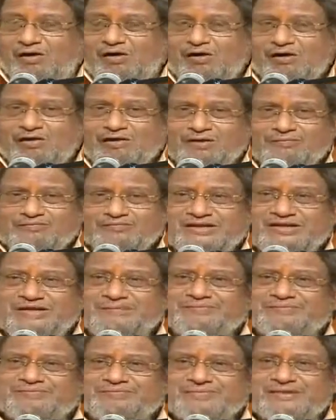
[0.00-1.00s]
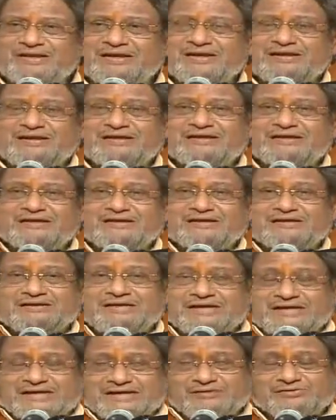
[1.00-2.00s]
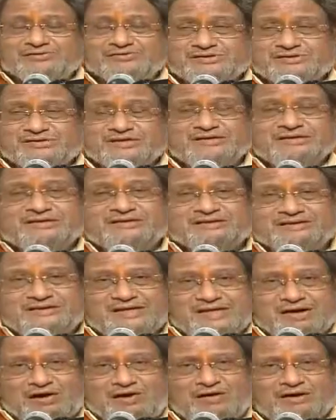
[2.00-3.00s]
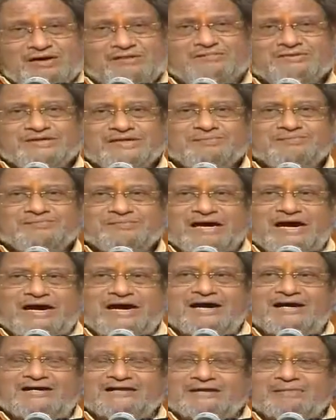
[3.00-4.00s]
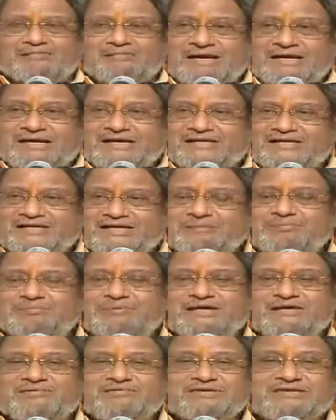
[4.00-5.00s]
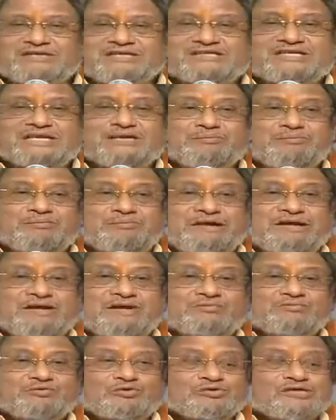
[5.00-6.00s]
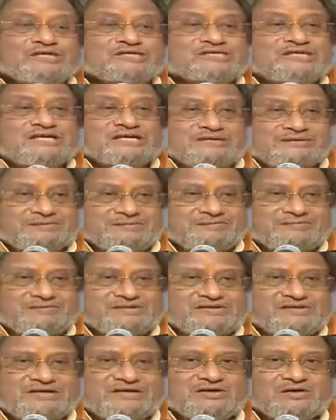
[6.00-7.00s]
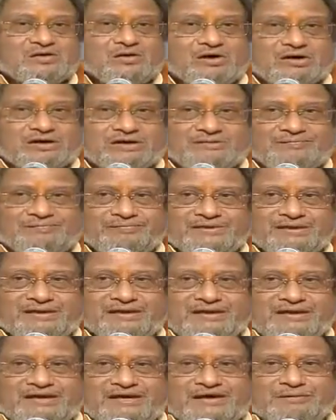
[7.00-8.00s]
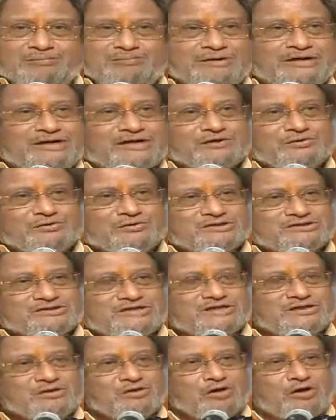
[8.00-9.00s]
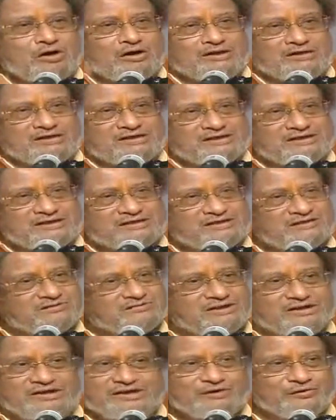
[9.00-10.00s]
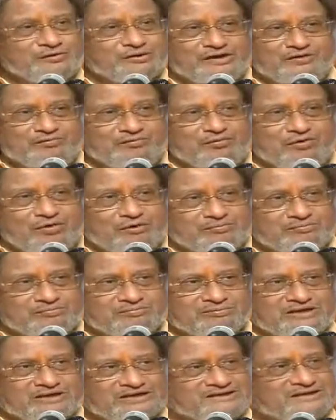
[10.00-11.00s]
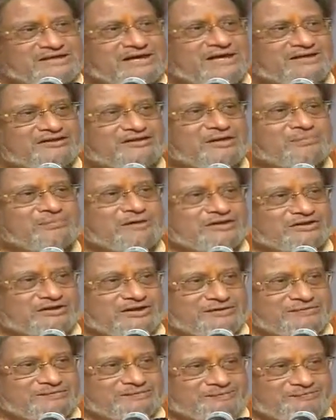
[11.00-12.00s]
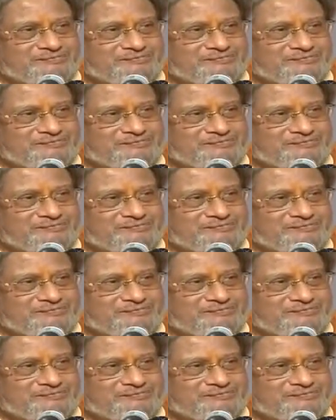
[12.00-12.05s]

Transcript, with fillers: All of them natives, they all of them are combining their prayer with the sun, prayer up to the sun, sun god. And prayer to the sun god is in very unique form, that is Gayatri Mantra.